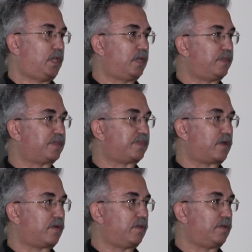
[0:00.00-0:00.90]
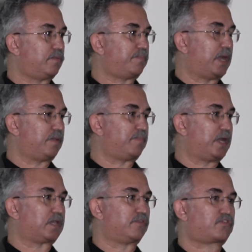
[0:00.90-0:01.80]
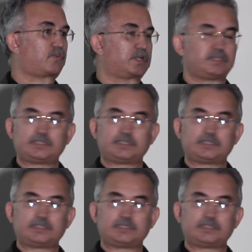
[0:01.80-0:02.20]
And that they're, by, by constructing